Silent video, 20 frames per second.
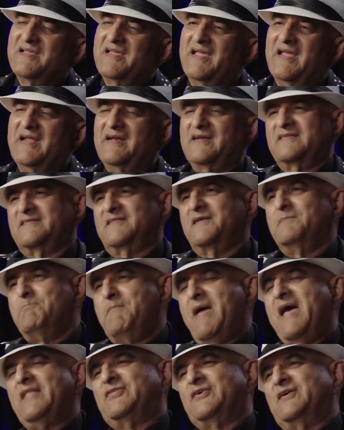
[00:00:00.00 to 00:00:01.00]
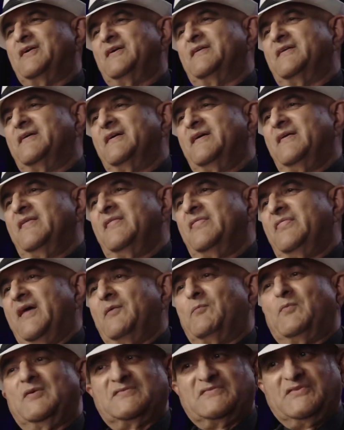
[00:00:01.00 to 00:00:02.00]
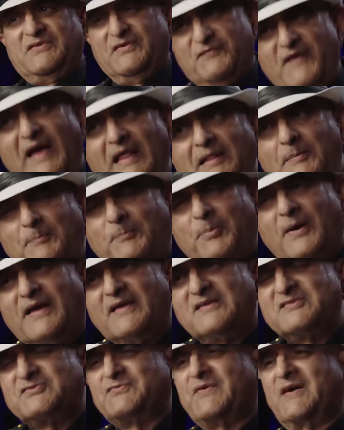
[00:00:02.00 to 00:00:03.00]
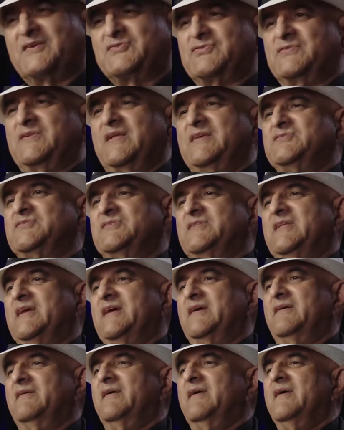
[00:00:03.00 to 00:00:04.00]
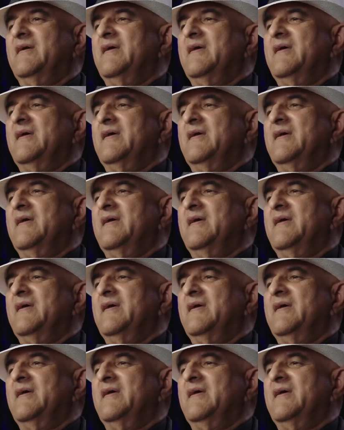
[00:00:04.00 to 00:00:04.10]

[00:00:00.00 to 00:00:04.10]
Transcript: It is the method that was developed by a structural engineer,